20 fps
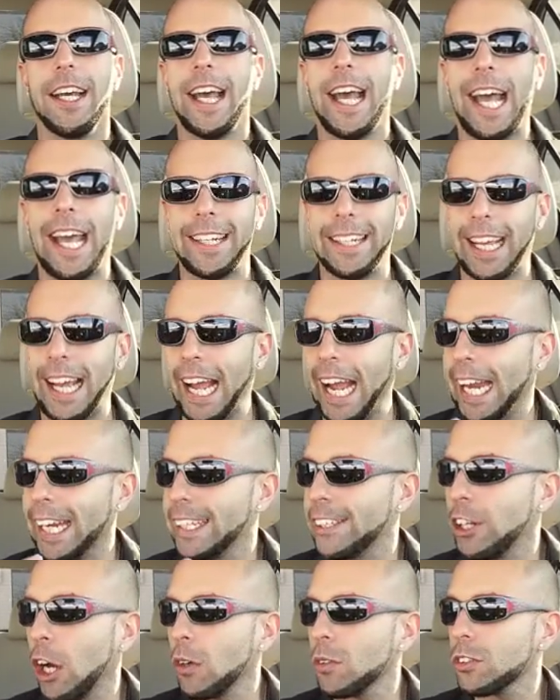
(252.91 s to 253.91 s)
And I
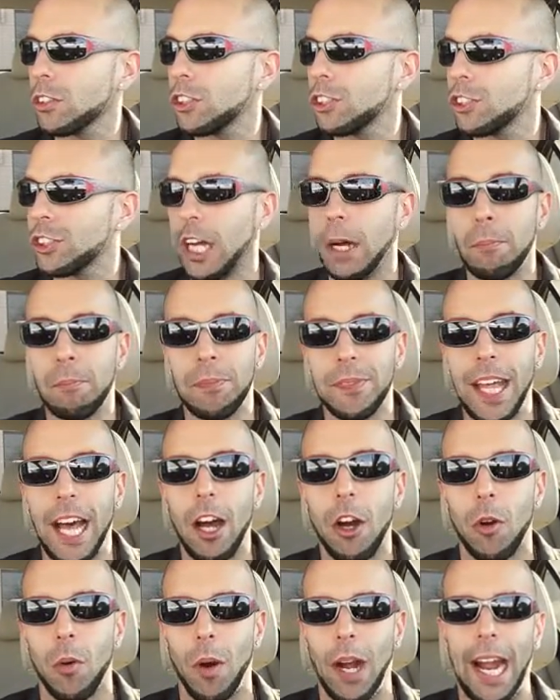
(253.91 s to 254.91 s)
don't stop
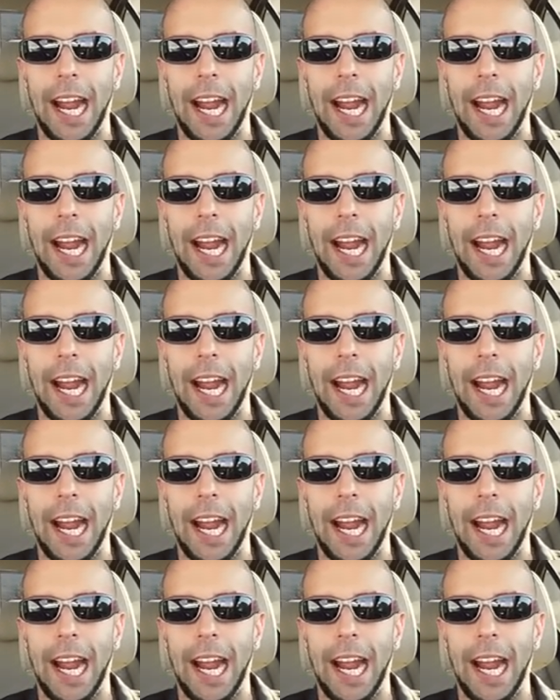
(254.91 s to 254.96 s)
now.